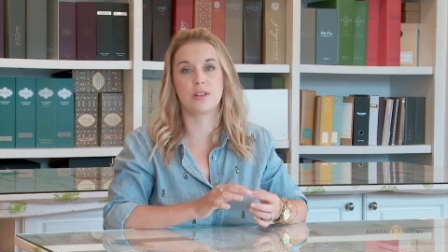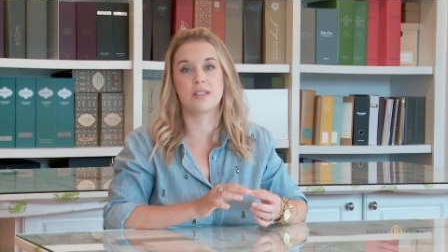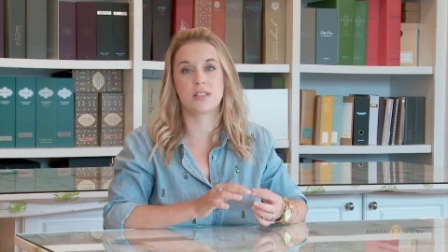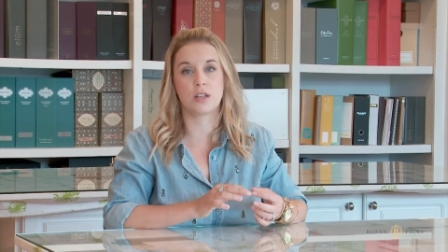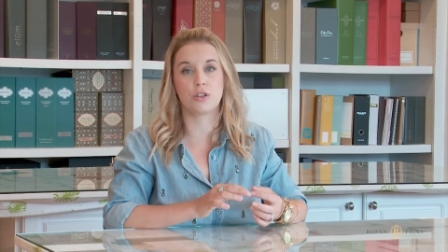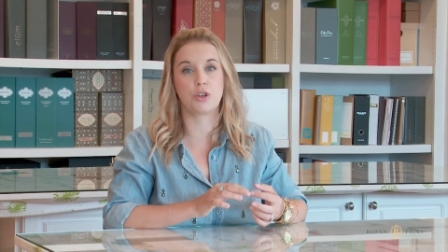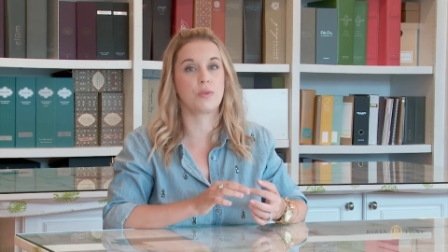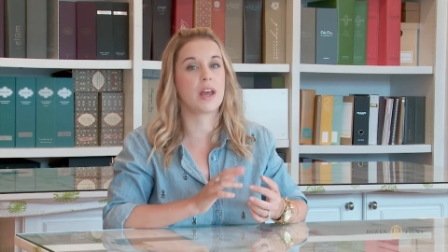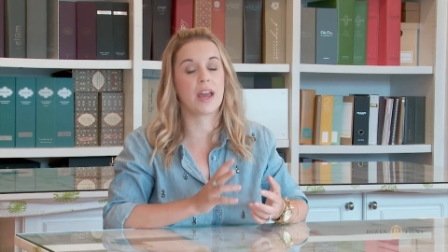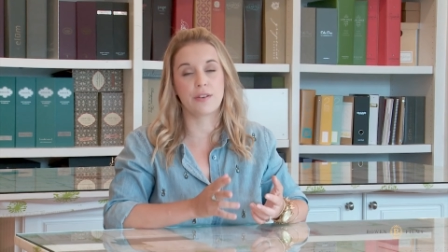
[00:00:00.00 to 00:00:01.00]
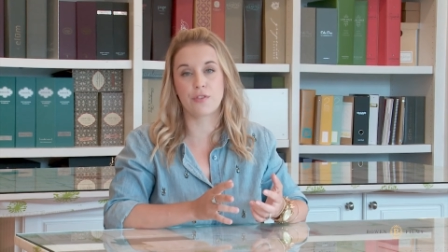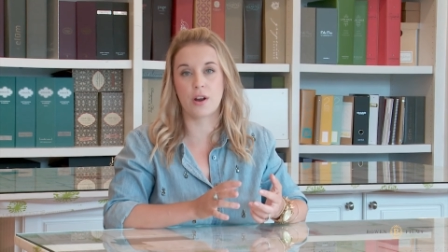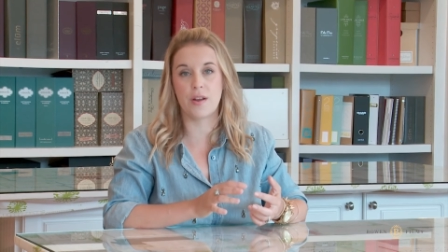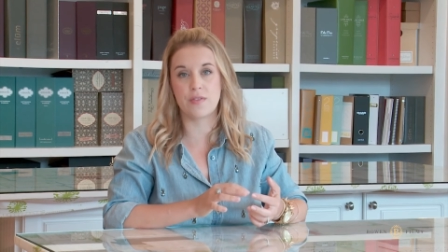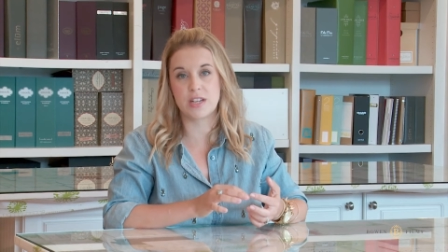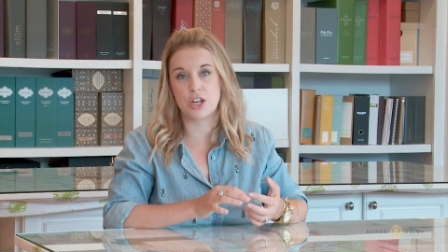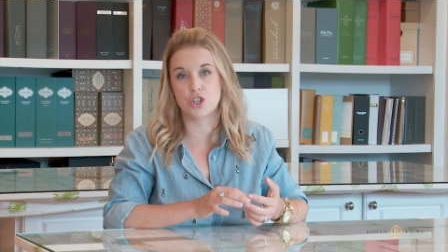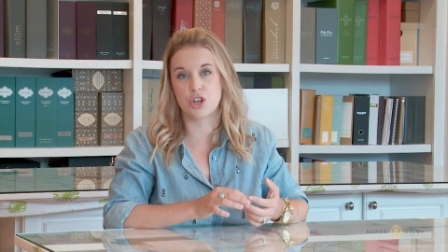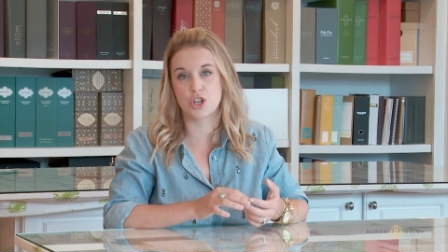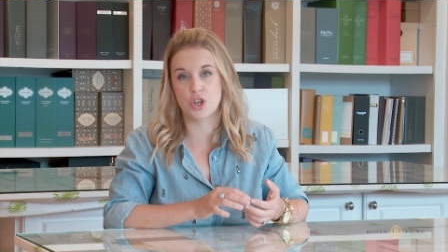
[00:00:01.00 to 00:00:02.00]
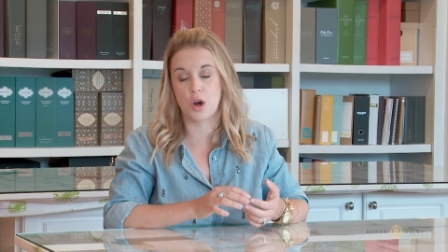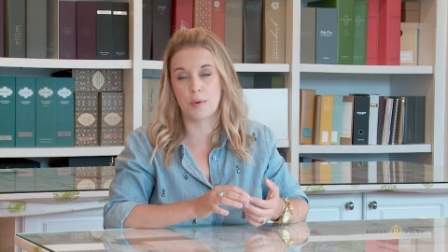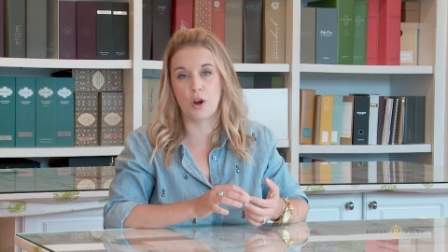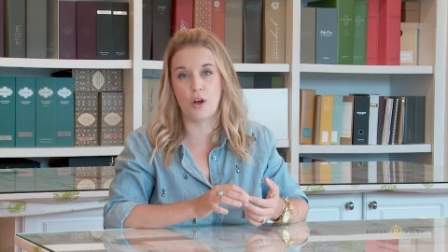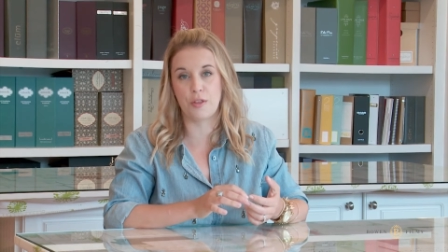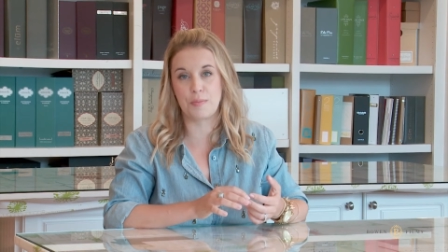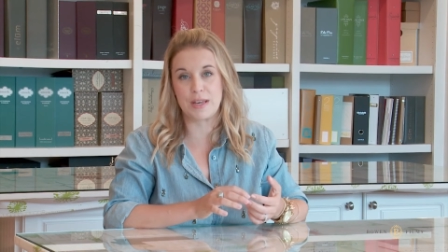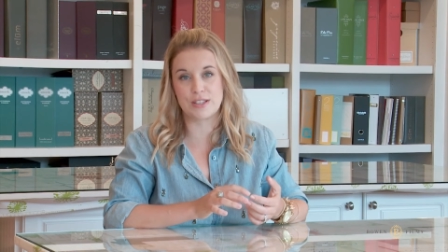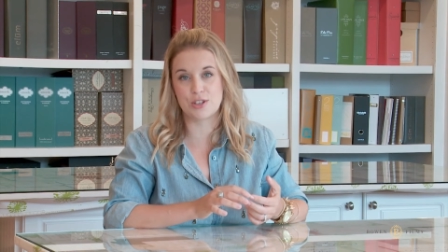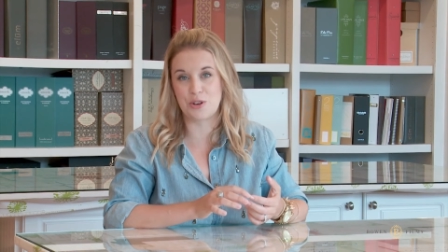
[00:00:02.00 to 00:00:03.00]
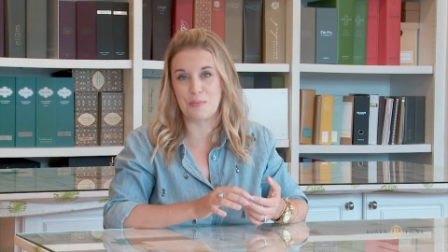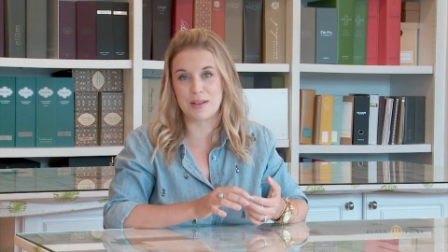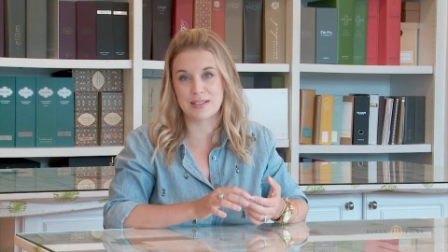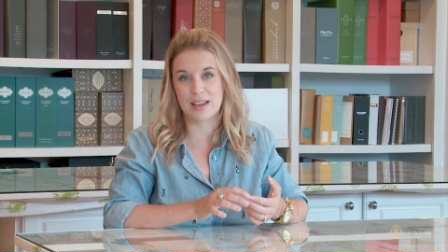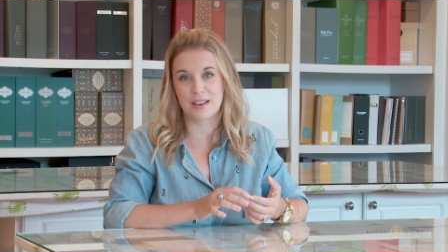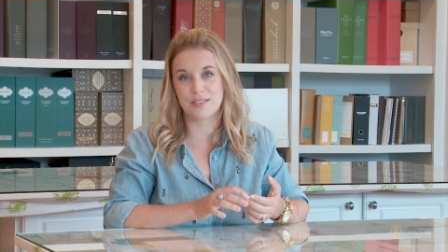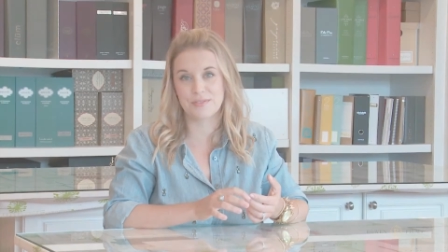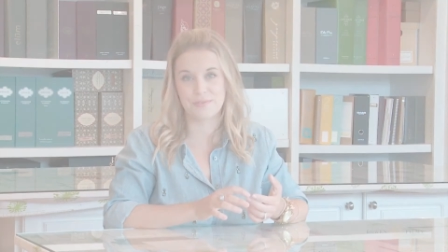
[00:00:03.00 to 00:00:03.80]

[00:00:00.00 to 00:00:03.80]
it's sealed. You would hate for an invitation to show up and all the pieces are missing.